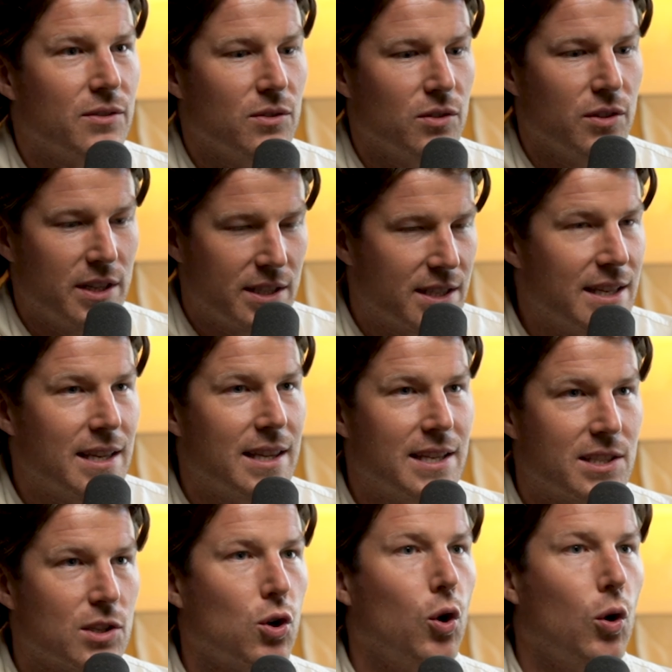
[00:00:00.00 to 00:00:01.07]
This. This
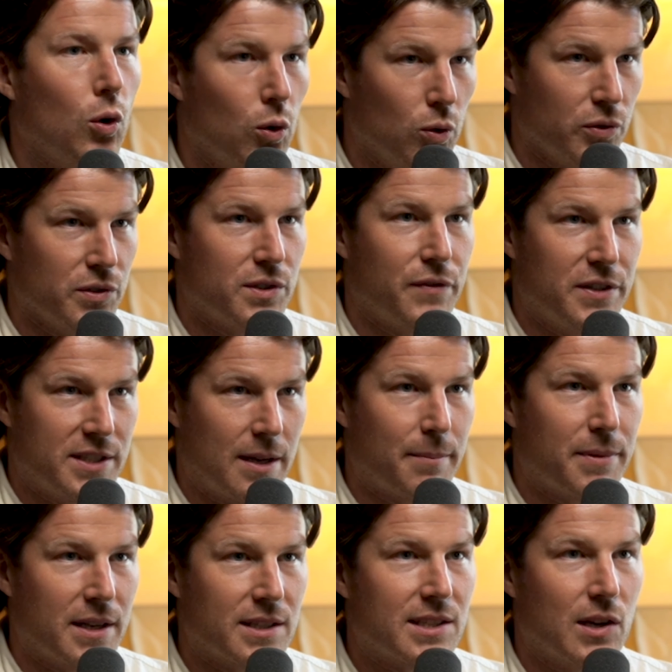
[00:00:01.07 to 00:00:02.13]
calls for
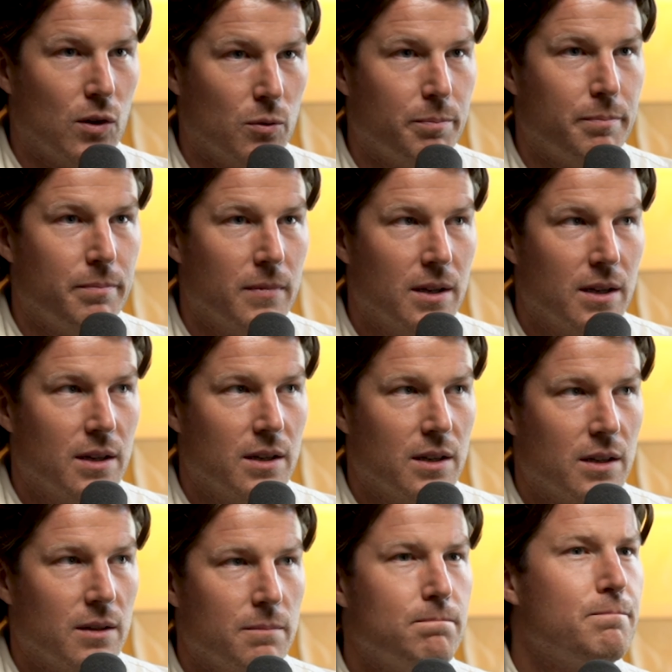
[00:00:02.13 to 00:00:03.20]
something to help
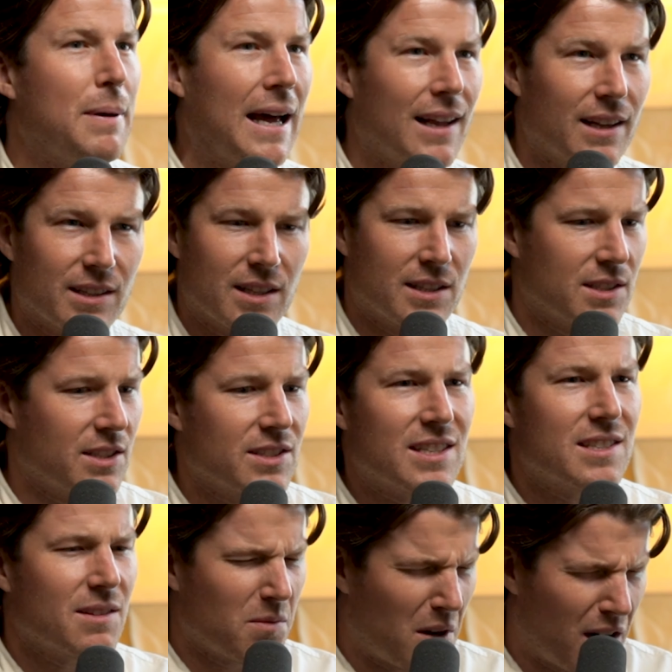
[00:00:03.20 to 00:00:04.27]
balance. It's because there's
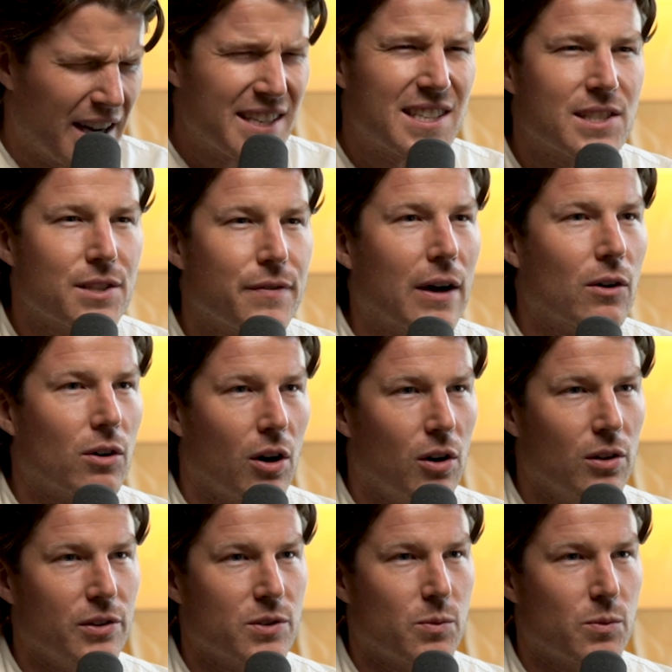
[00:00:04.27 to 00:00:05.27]
a high sense of alcohol as